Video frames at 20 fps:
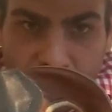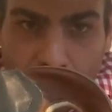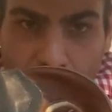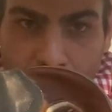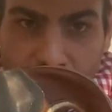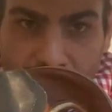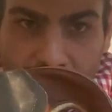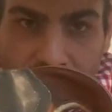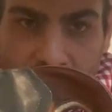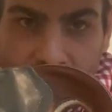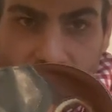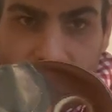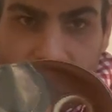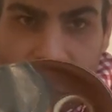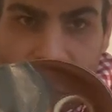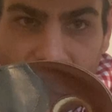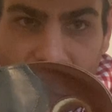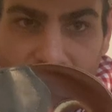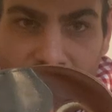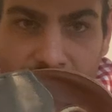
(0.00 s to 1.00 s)
going down,
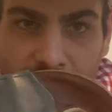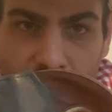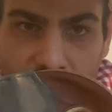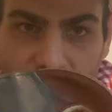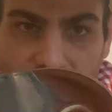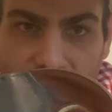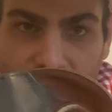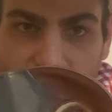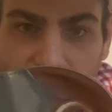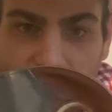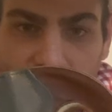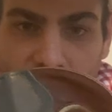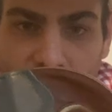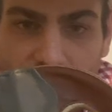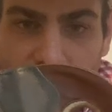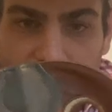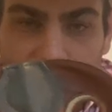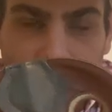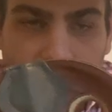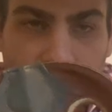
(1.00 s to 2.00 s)
and that feels very
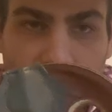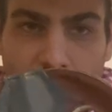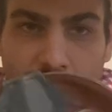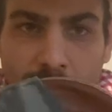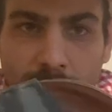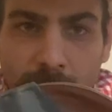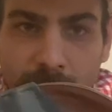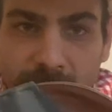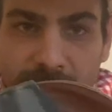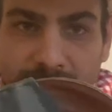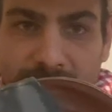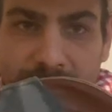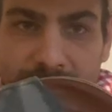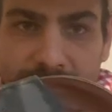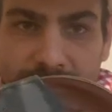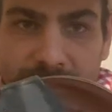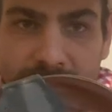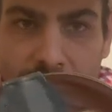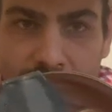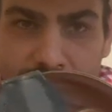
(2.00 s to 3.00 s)
comfortable. The whole
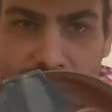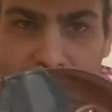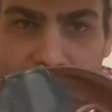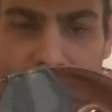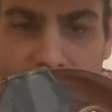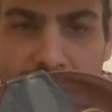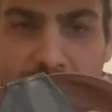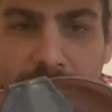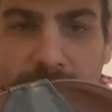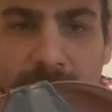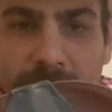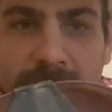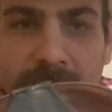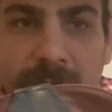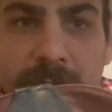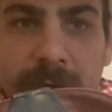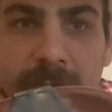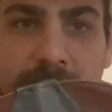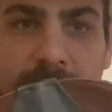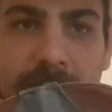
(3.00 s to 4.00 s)
shaft feels
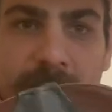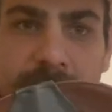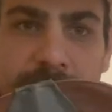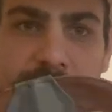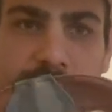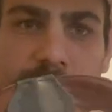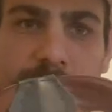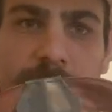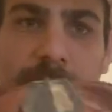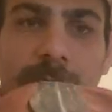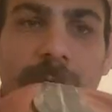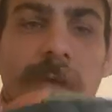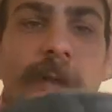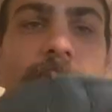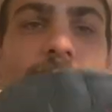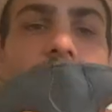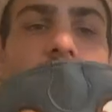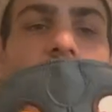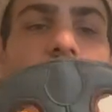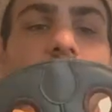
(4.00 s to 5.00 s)
very comfortable
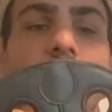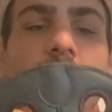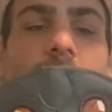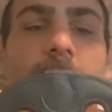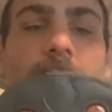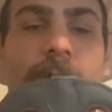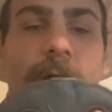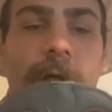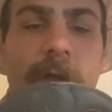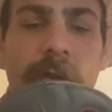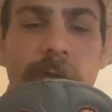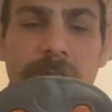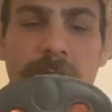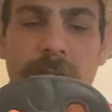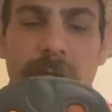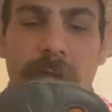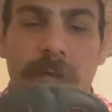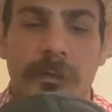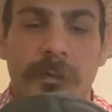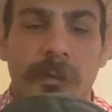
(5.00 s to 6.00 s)
uh, on
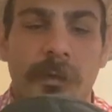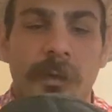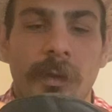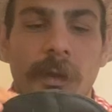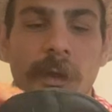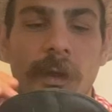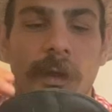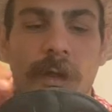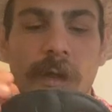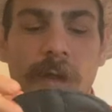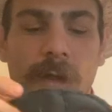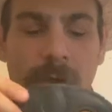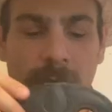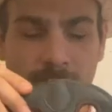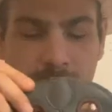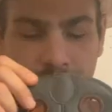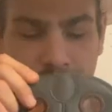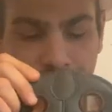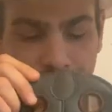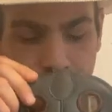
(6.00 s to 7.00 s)
here.
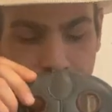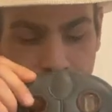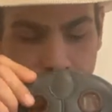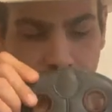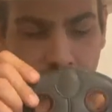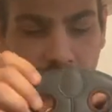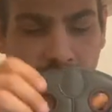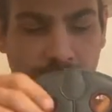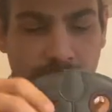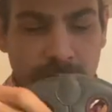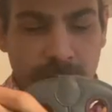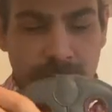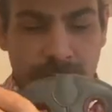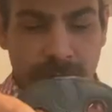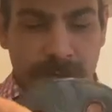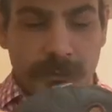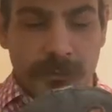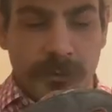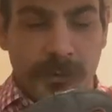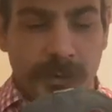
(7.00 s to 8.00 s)
Um,
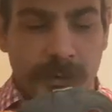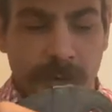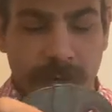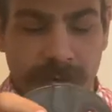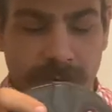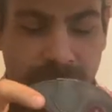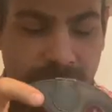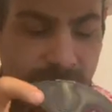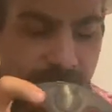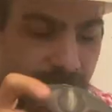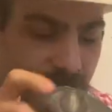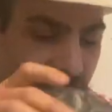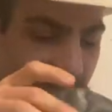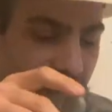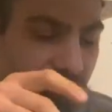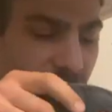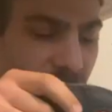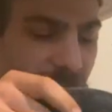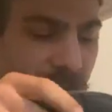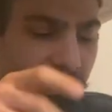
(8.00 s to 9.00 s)
just you know, it's it's
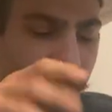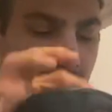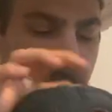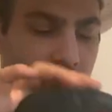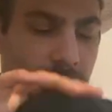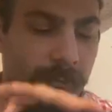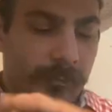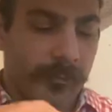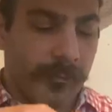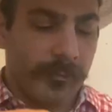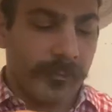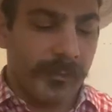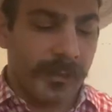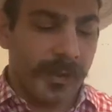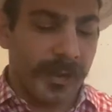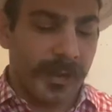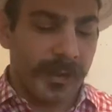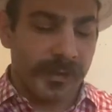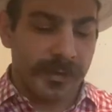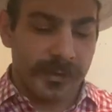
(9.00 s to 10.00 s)
kind of
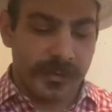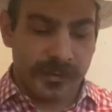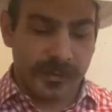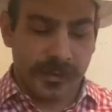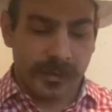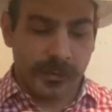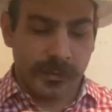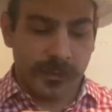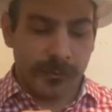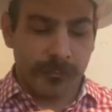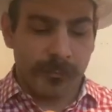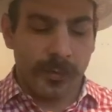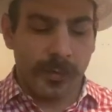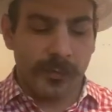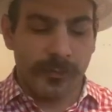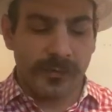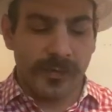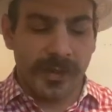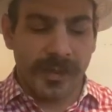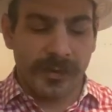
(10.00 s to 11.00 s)
got this uh,
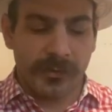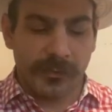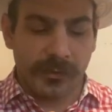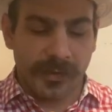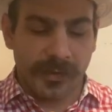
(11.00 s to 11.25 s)
bovine or